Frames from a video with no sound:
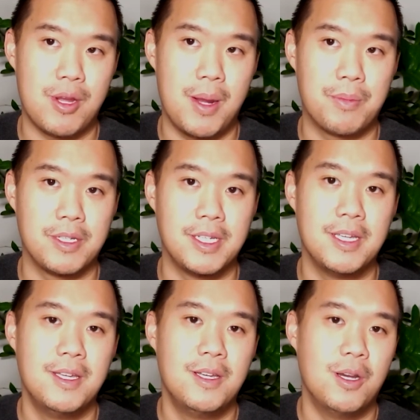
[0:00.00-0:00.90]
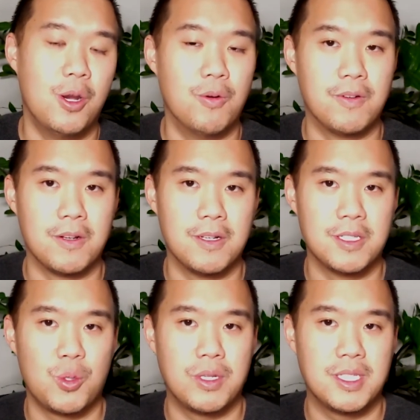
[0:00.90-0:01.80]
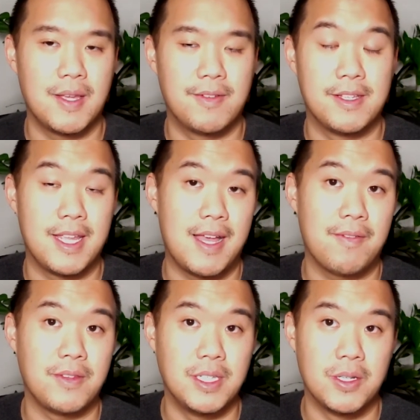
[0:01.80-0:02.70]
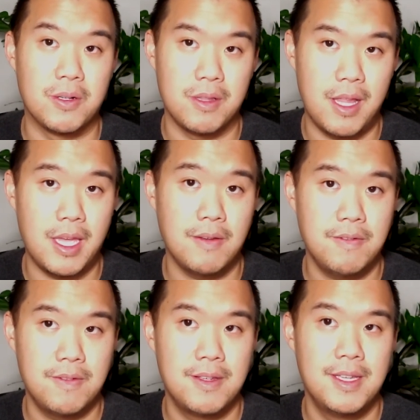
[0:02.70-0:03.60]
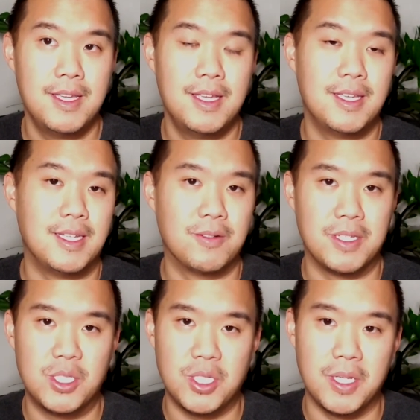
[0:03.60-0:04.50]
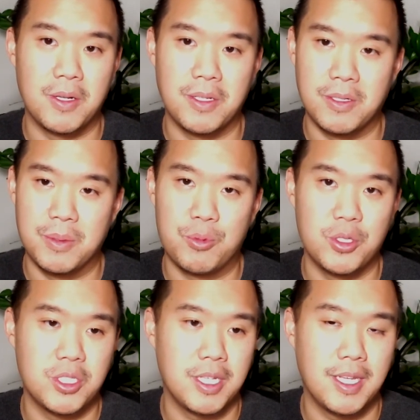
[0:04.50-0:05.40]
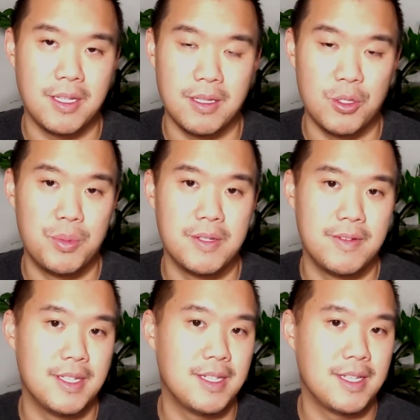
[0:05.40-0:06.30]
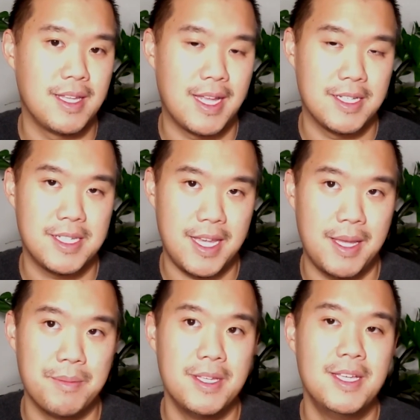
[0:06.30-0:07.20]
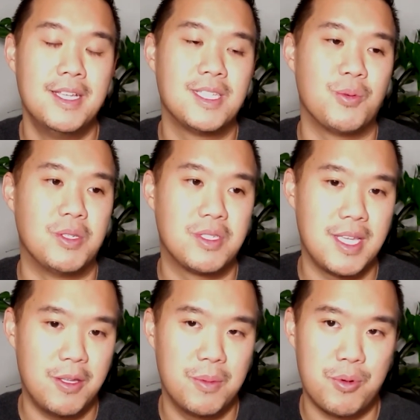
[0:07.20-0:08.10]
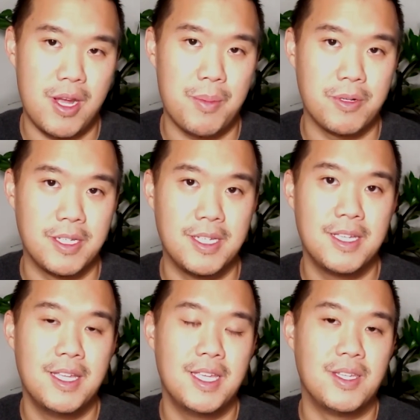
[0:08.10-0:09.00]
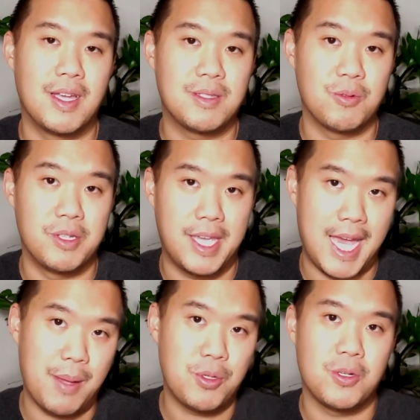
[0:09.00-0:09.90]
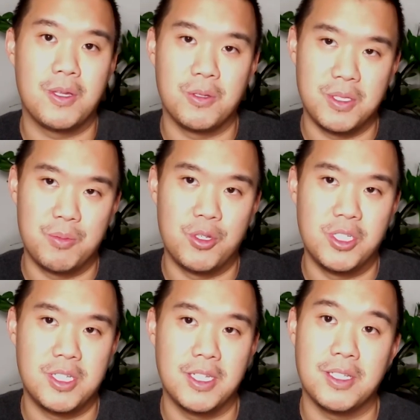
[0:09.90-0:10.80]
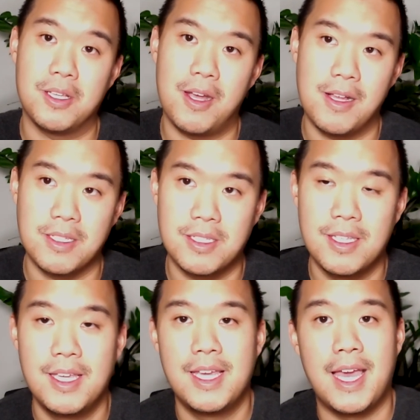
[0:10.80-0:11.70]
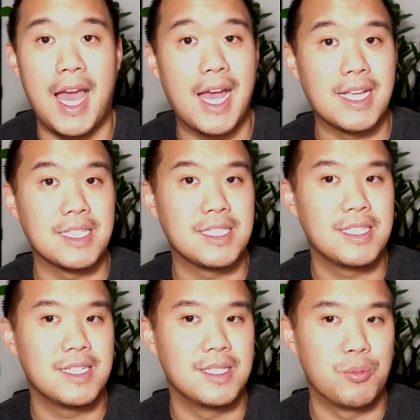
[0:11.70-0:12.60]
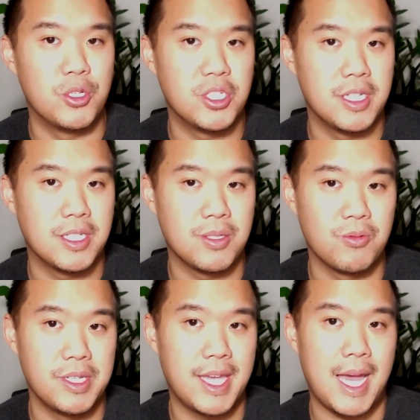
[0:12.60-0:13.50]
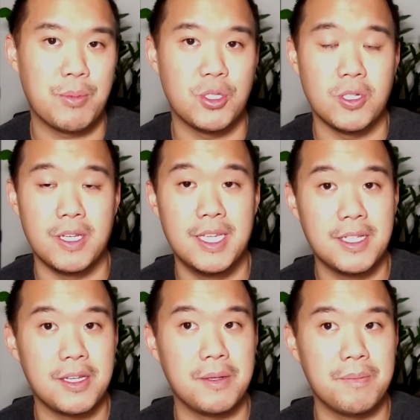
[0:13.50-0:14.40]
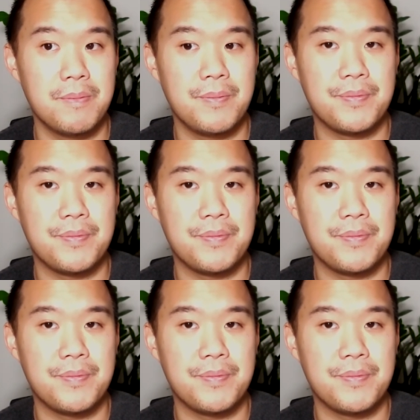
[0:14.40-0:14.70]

property over a 27.5-year life. Each year you depreciate a little bit of it at a time. So when you sell the property, you have to recapture all those depreciation costs as depreciation recapture income.